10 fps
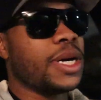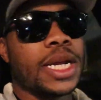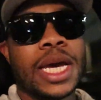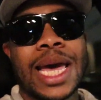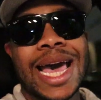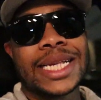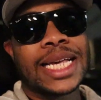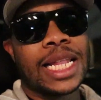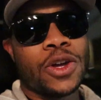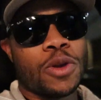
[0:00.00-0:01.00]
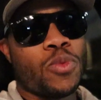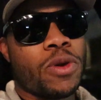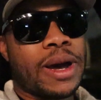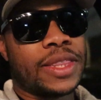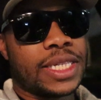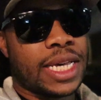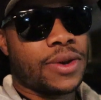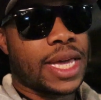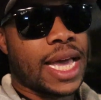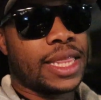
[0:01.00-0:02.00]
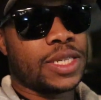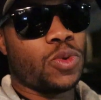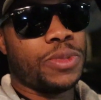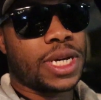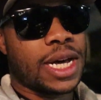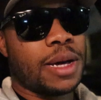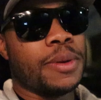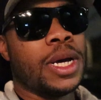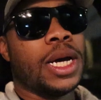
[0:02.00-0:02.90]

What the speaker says: But as I learn more about this Hellcat, this will become